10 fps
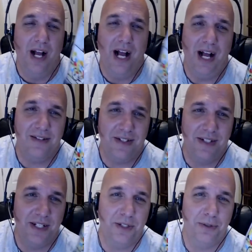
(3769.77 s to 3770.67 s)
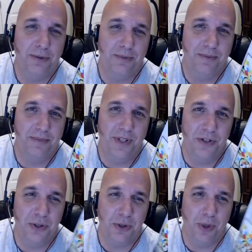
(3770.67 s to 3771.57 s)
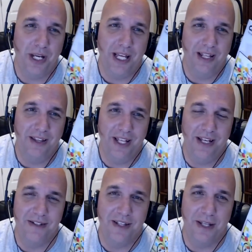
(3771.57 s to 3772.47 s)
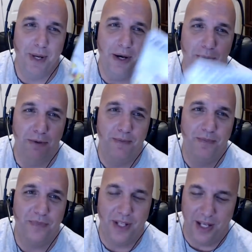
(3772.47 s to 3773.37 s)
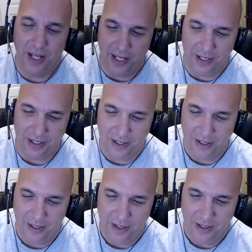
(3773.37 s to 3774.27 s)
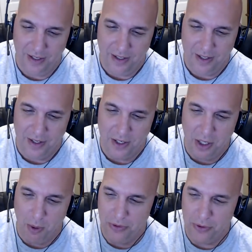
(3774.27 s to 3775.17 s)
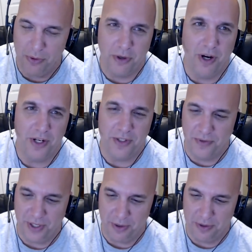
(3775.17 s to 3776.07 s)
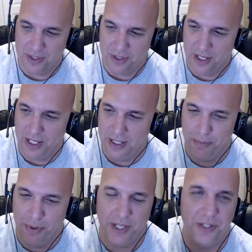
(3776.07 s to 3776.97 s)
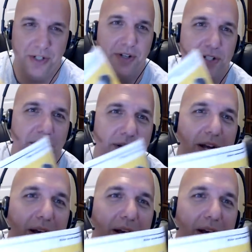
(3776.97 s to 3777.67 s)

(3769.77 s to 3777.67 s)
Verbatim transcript: I still enjoy getting these in the mail and going through the Crutchfields and looking at the pictures. And